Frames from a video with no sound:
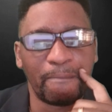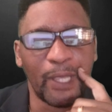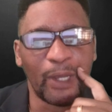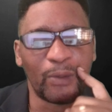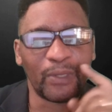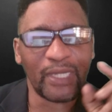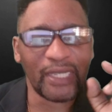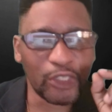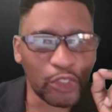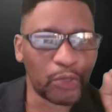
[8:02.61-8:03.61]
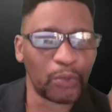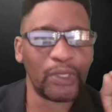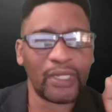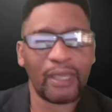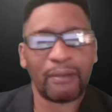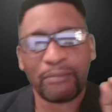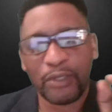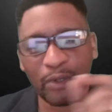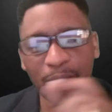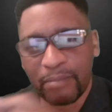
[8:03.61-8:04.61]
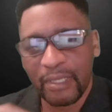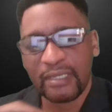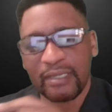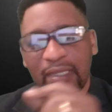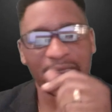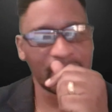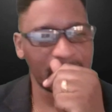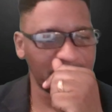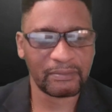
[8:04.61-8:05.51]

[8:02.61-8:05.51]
Now, in doing your business,